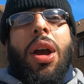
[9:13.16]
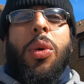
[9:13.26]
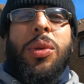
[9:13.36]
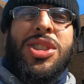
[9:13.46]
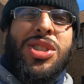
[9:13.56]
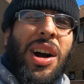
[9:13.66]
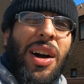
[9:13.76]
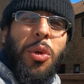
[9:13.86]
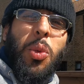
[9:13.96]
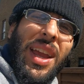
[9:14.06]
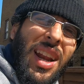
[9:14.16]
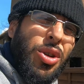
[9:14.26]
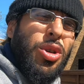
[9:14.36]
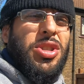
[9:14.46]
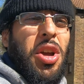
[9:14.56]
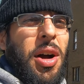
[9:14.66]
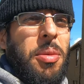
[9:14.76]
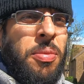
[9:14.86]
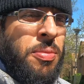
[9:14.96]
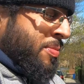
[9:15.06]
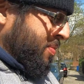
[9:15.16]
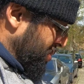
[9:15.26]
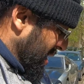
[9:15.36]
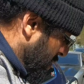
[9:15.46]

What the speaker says: we just gotta have a really good time, put the